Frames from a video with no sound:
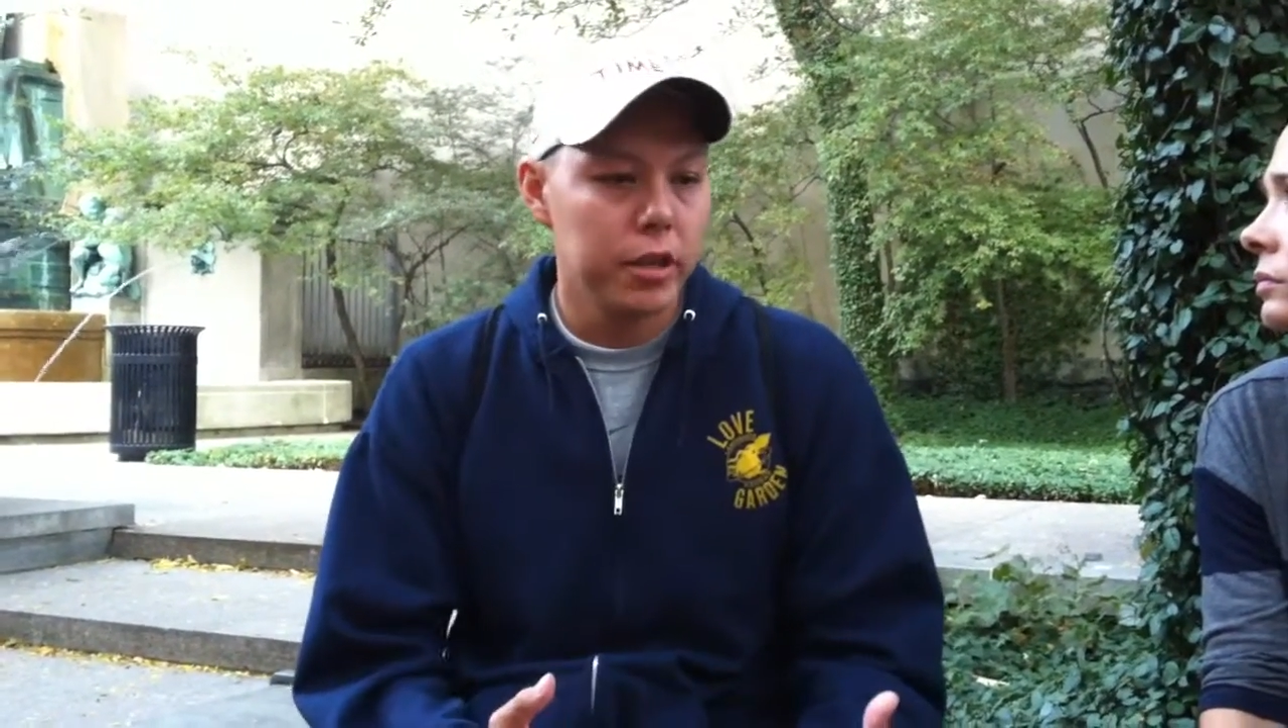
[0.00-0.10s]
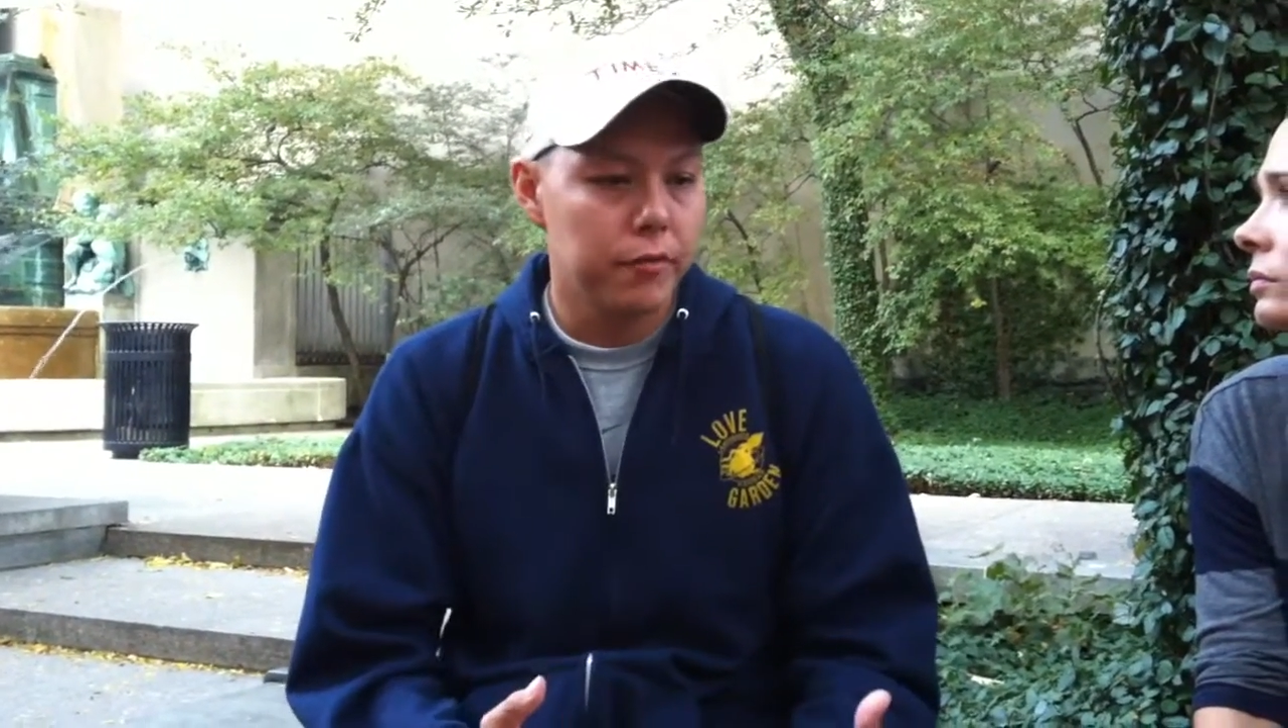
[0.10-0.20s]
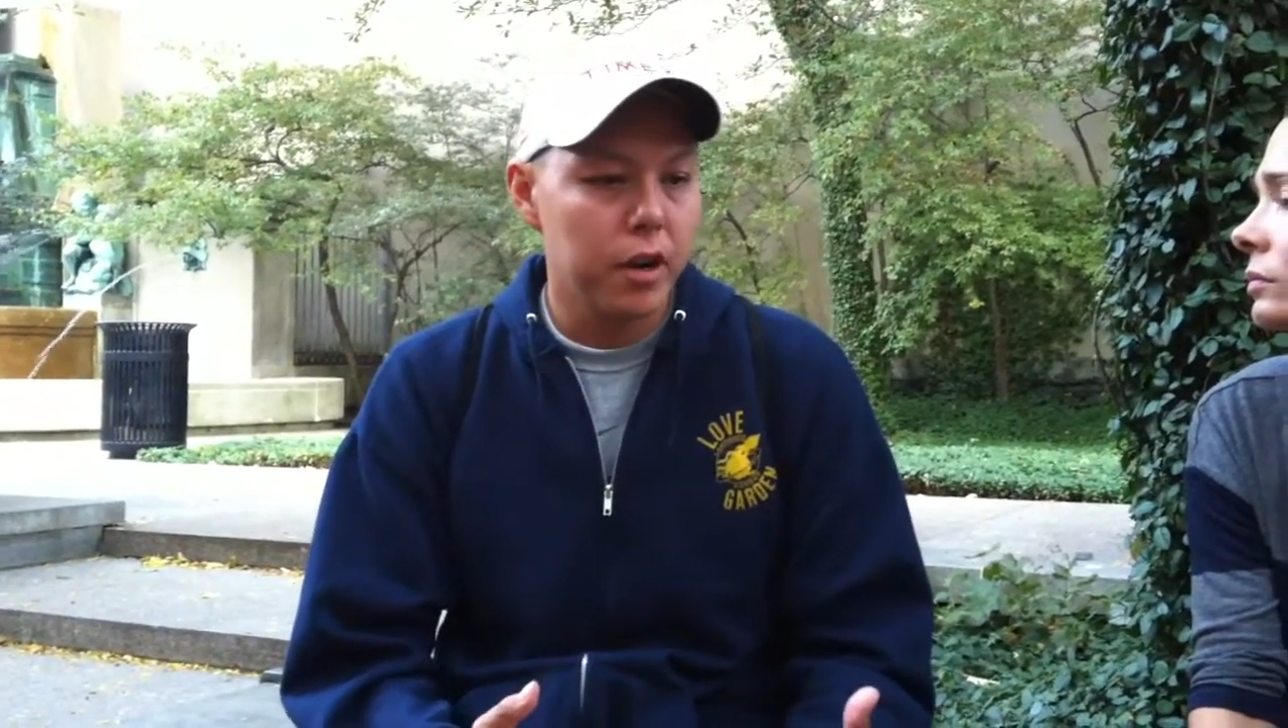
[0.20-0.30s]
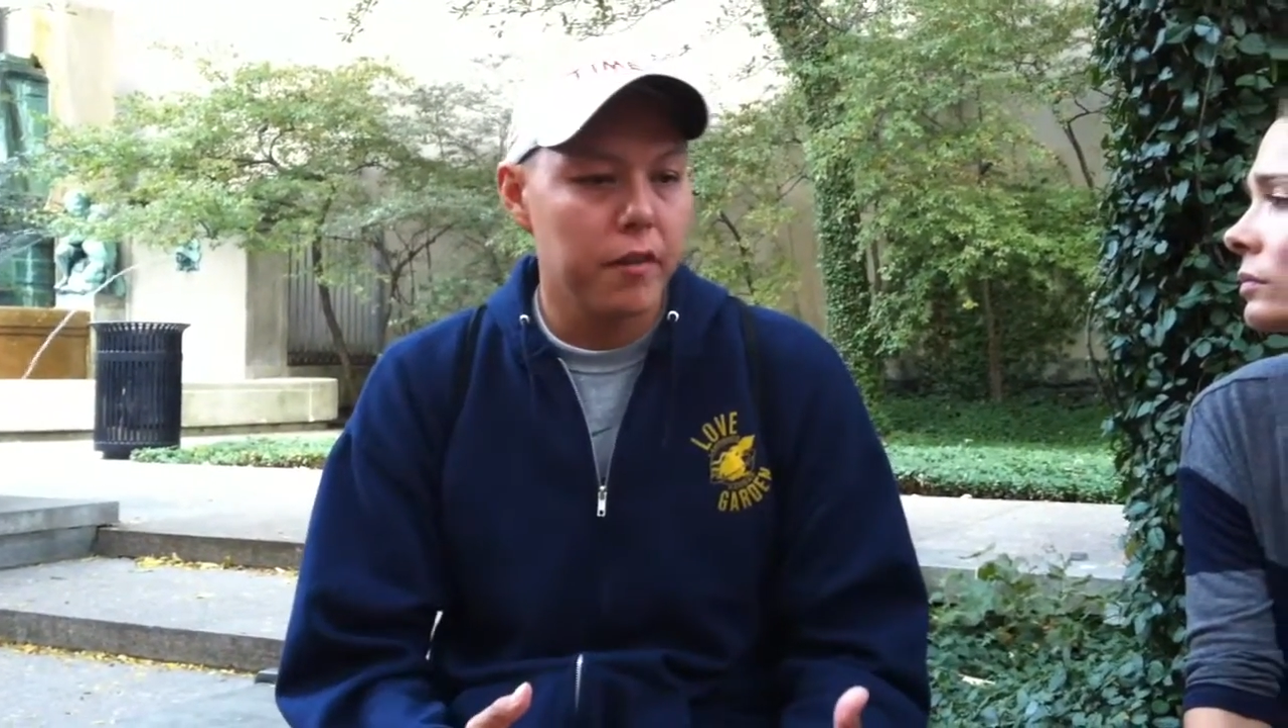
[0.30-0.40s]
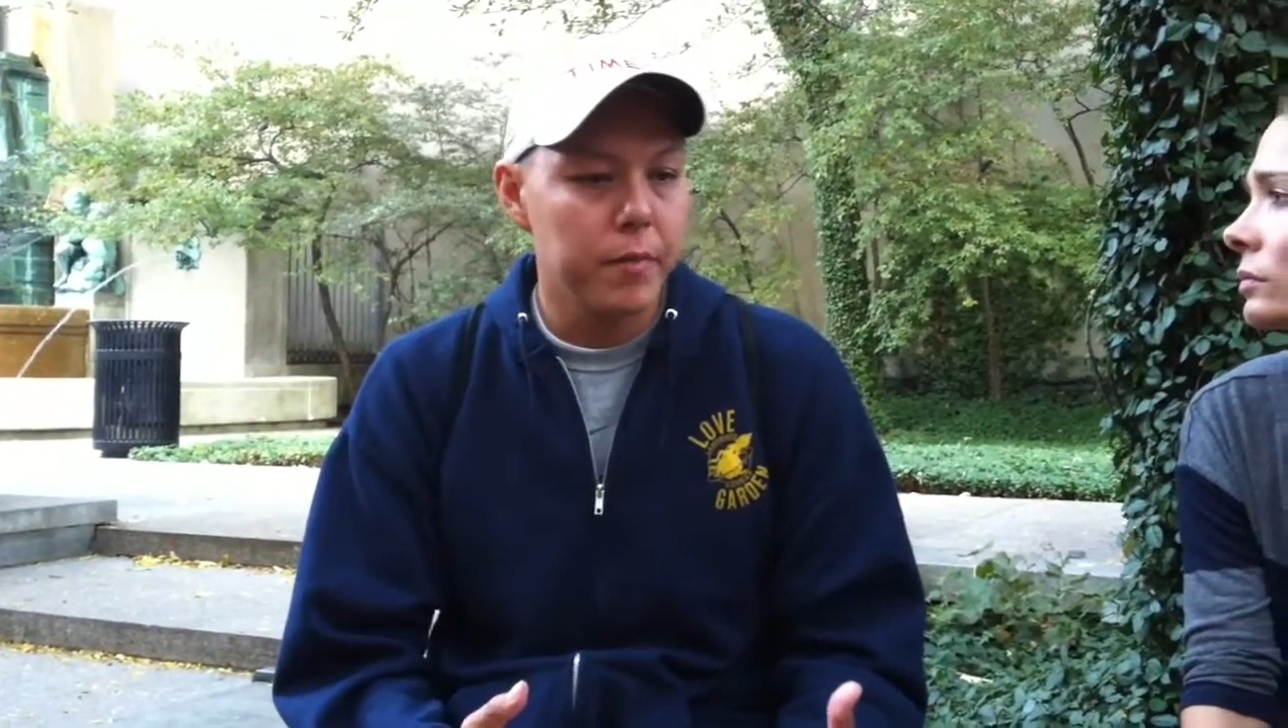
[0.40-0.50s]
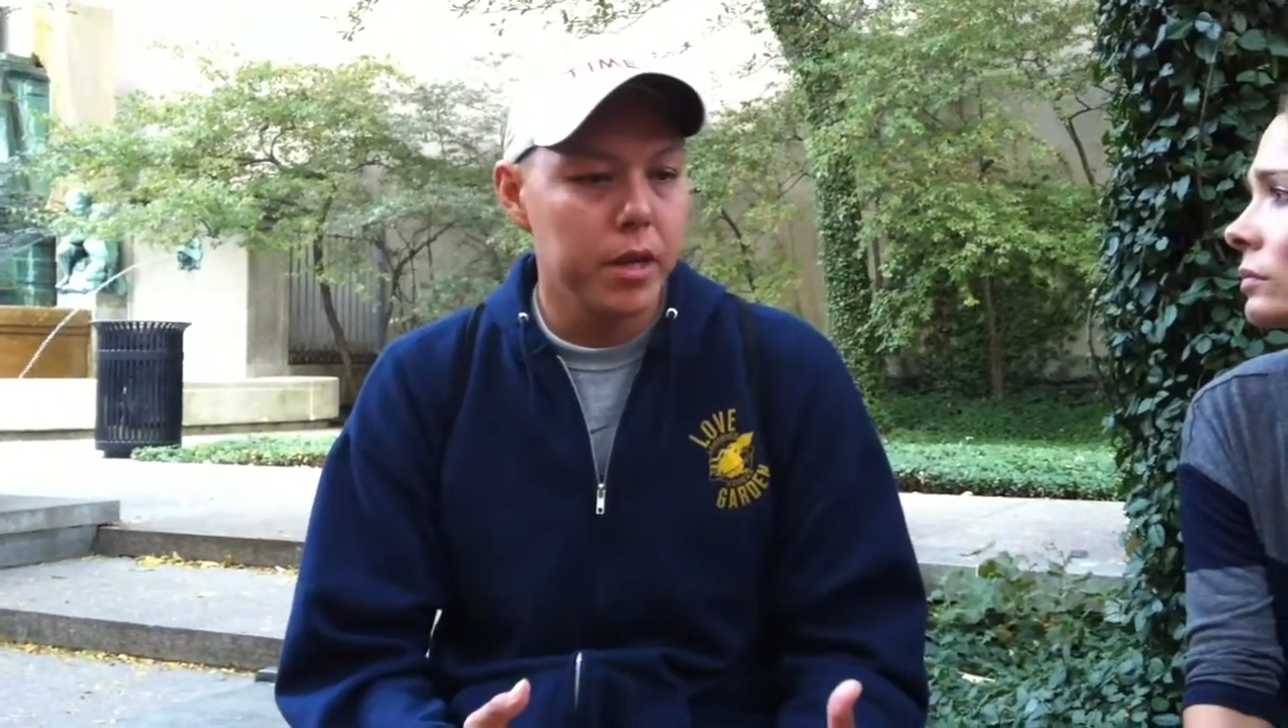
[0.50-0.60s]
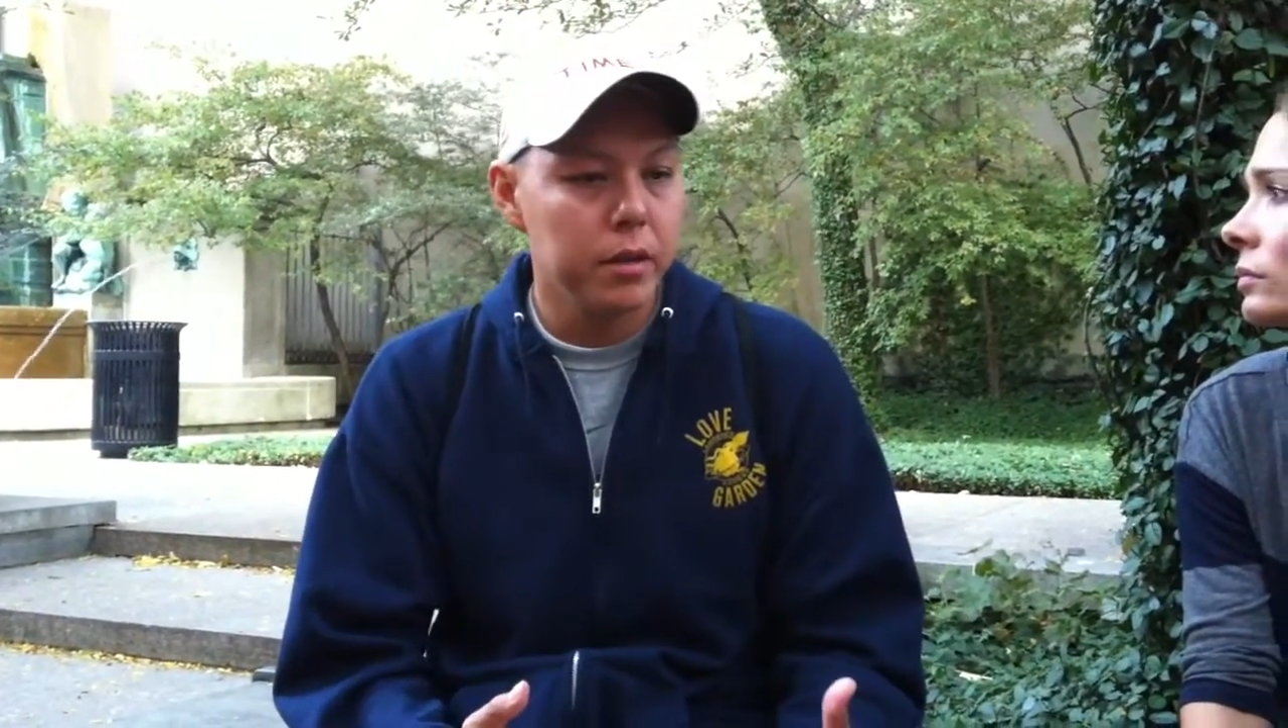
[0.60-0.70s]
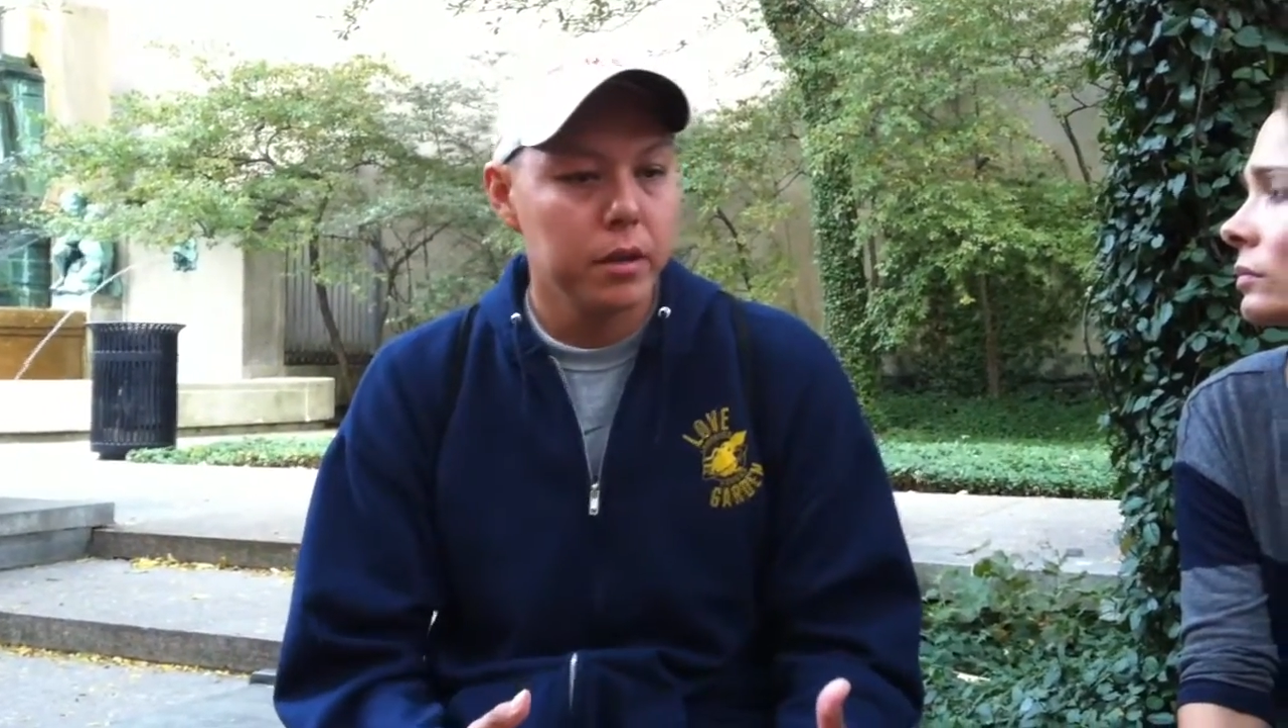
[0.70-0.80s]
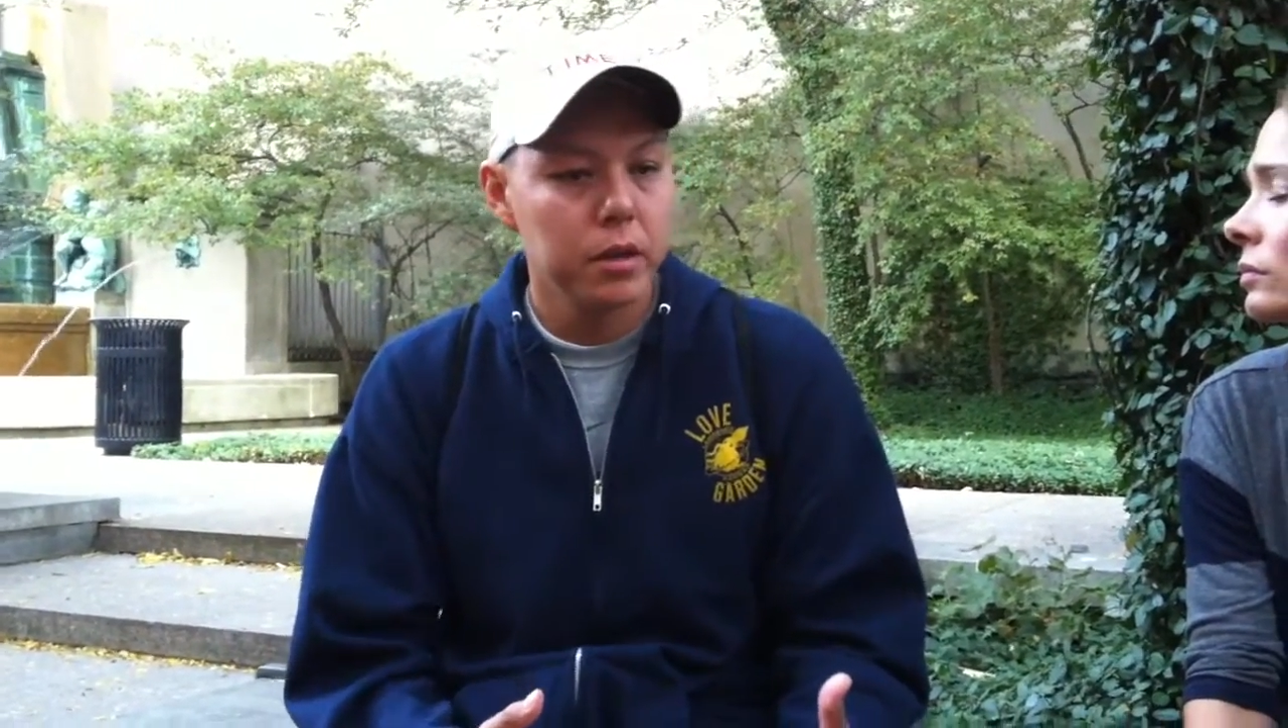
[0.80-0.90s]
in front of me